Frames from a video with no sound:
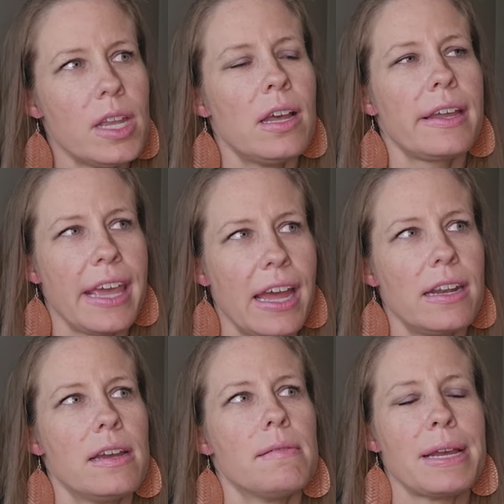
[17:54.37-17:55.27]

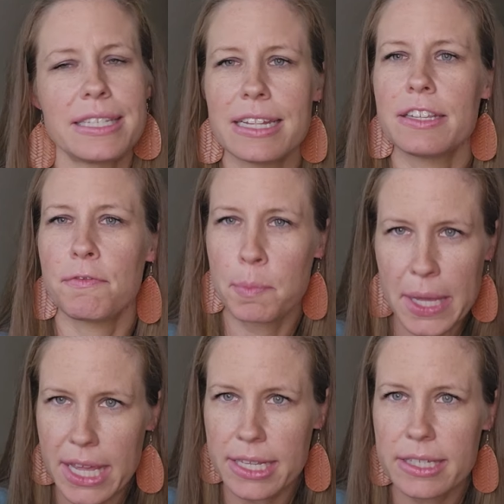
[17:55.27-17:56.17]
again, my sense of
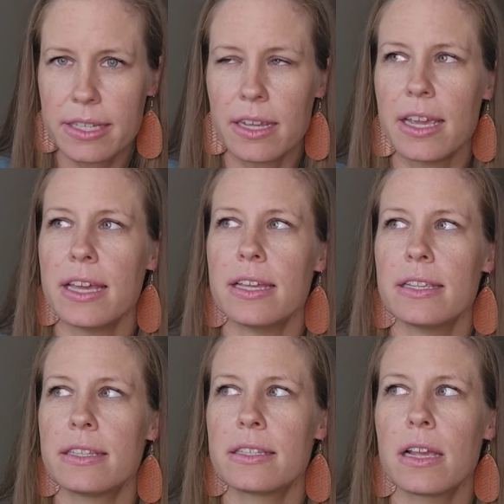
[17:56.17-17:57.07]
peace
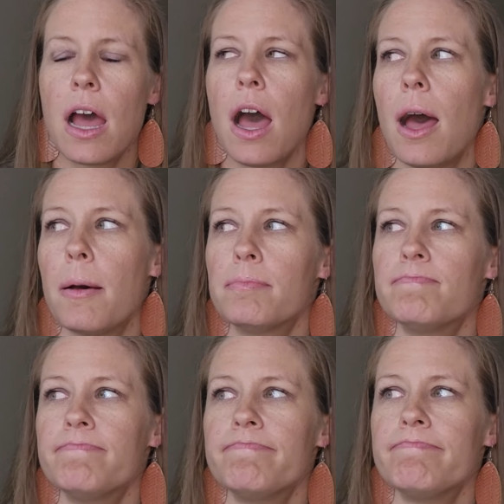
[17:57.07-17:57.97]
is,
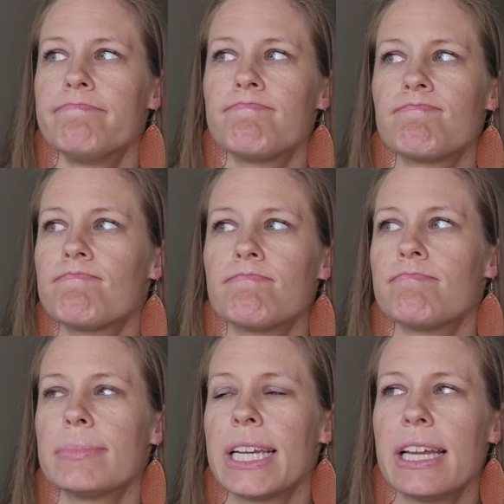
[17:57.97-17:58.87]
um,
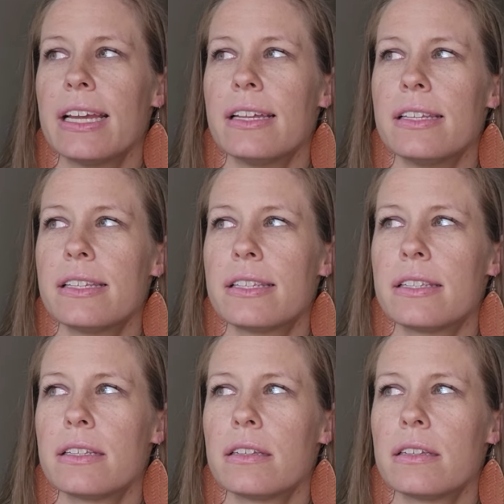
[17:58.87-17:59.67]
is